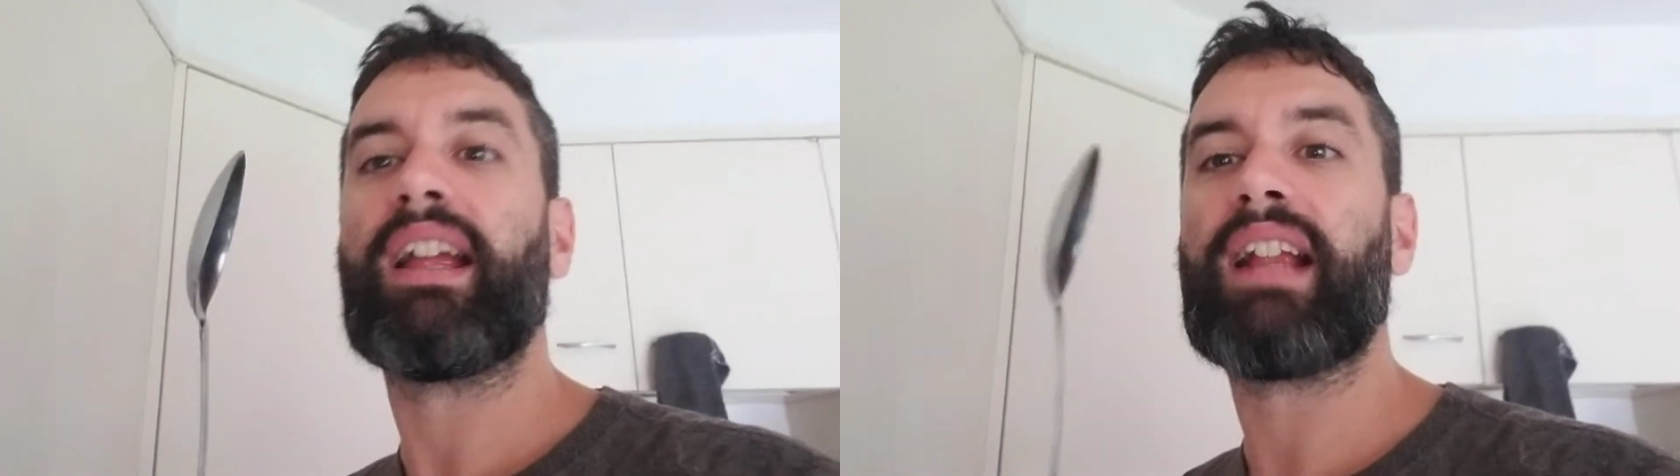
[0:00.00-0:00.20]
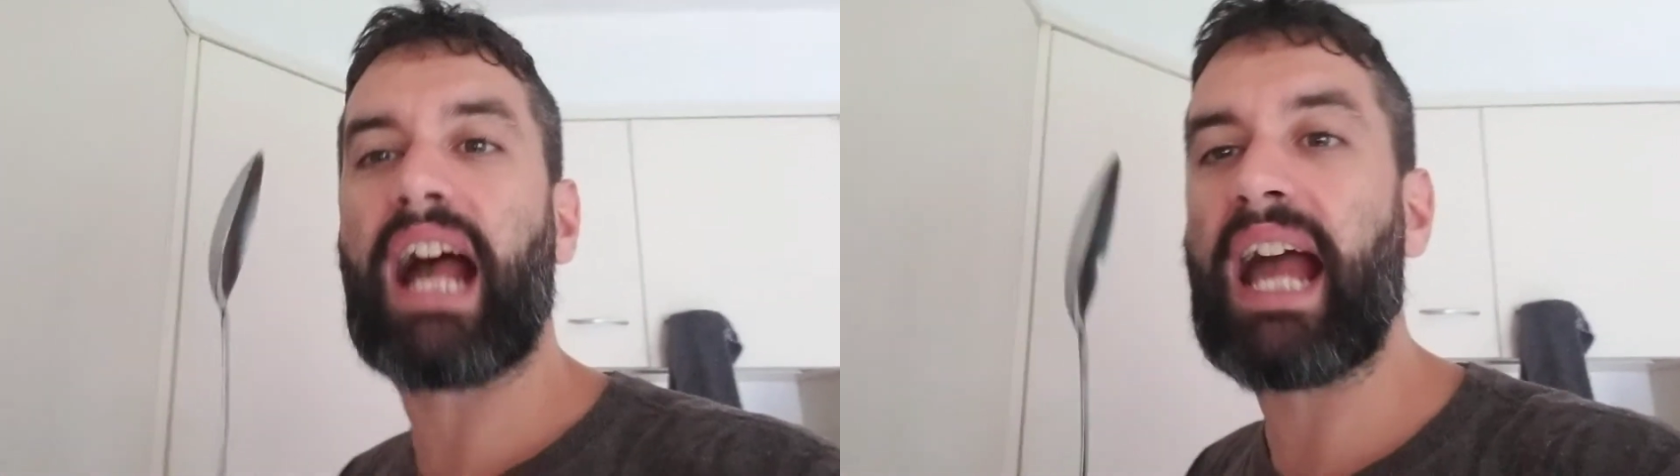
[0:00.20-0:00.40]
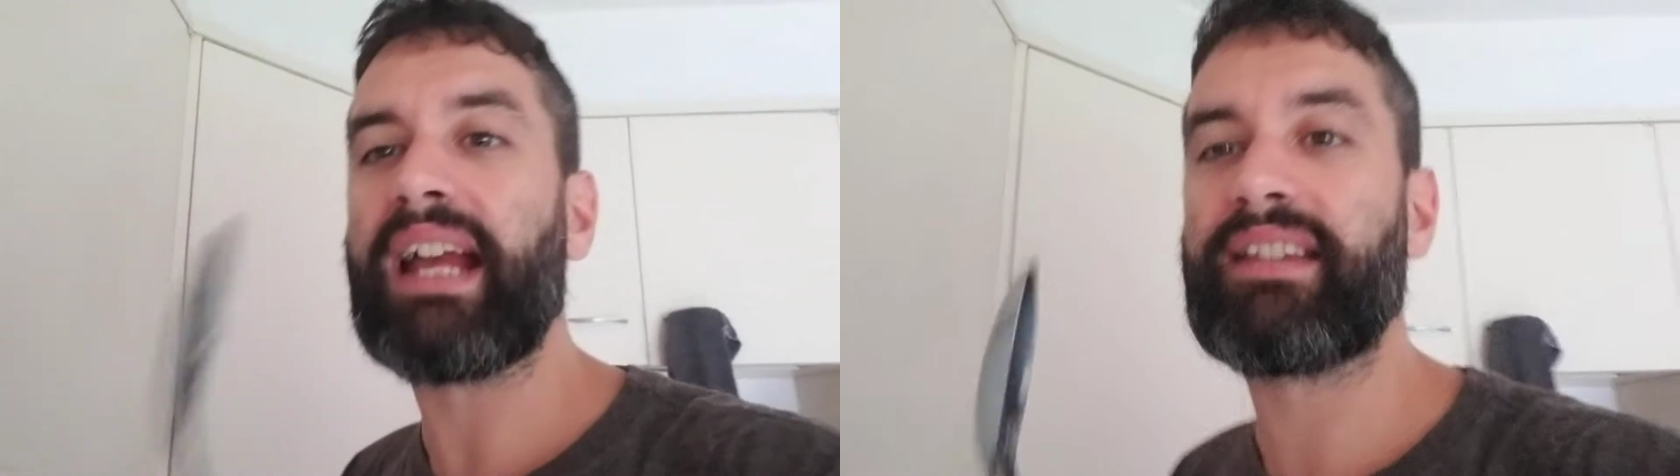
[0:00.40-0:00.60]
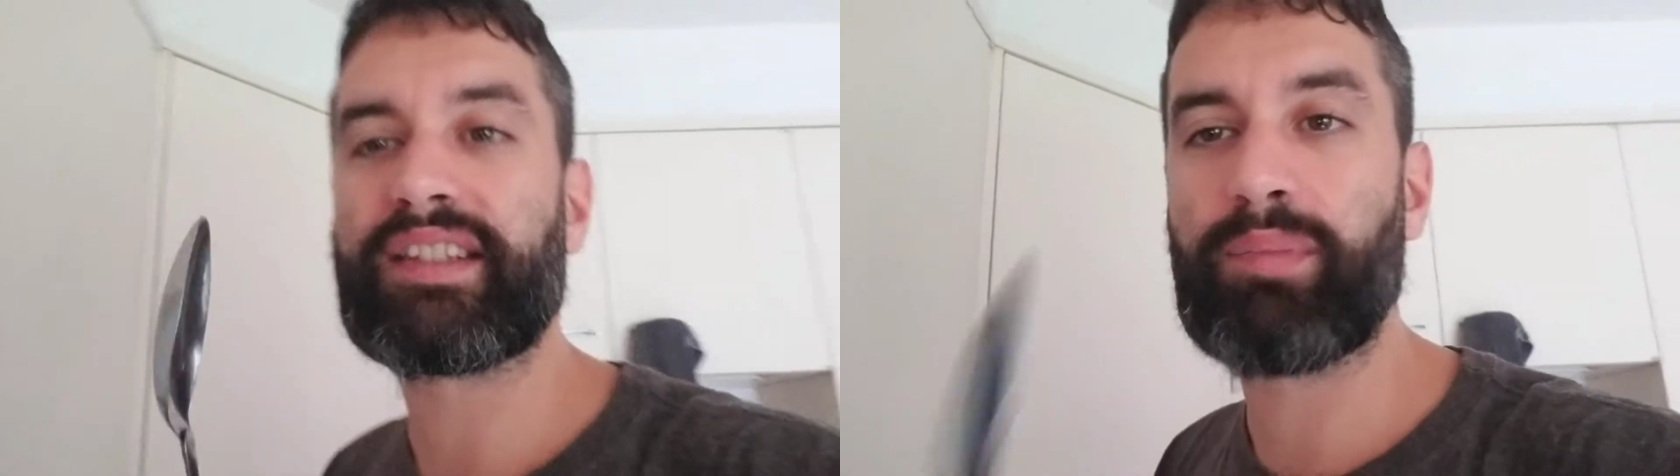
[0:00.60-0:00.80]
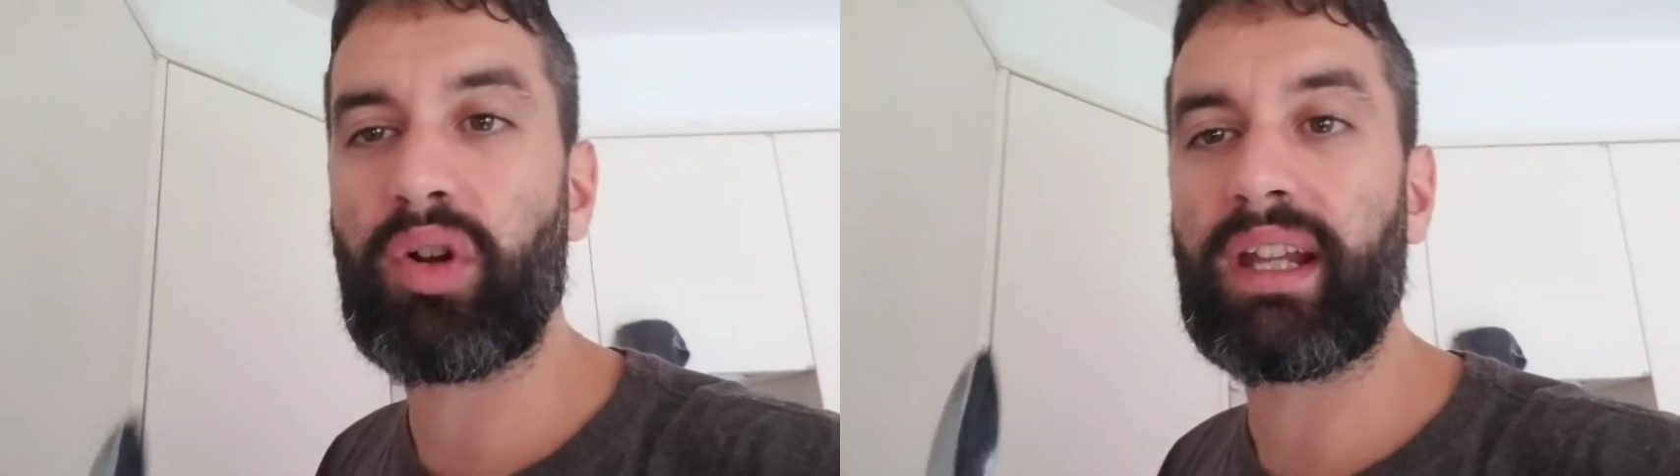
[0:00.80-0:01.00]
I had
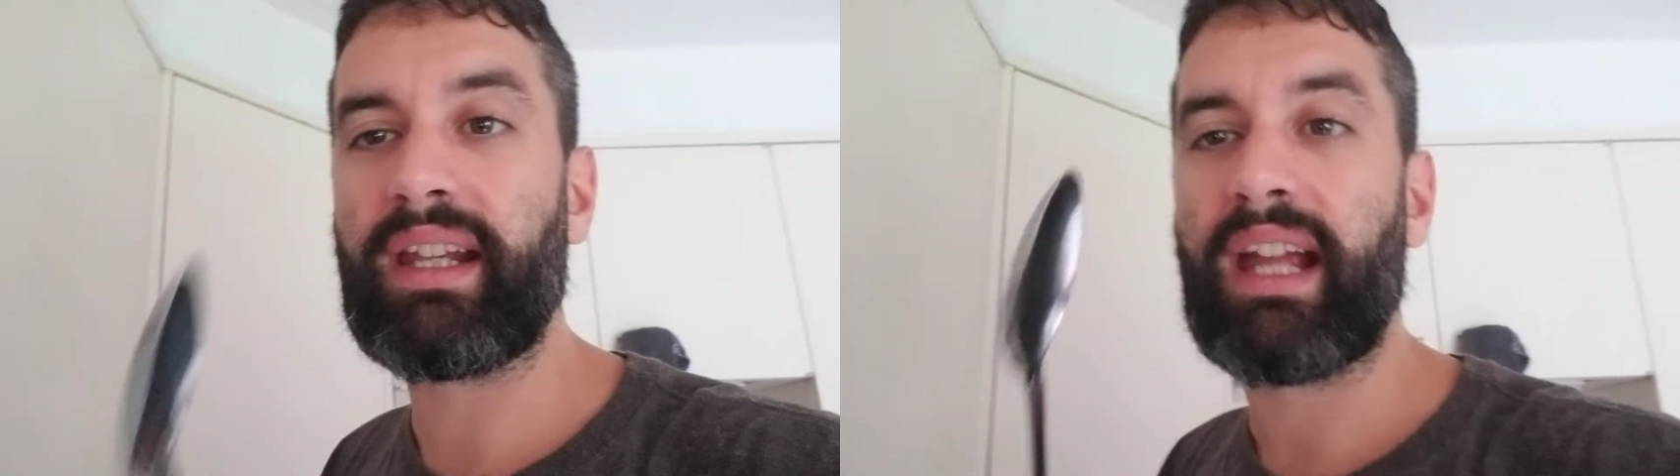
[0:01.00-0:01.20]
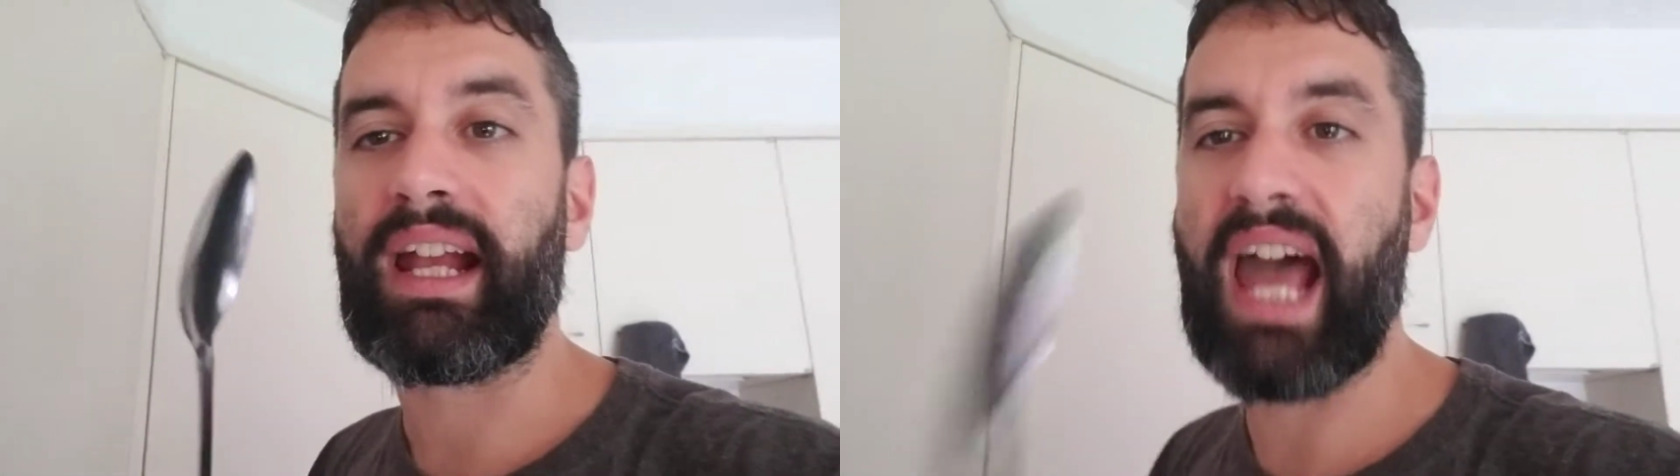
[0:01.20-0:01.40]
this morning an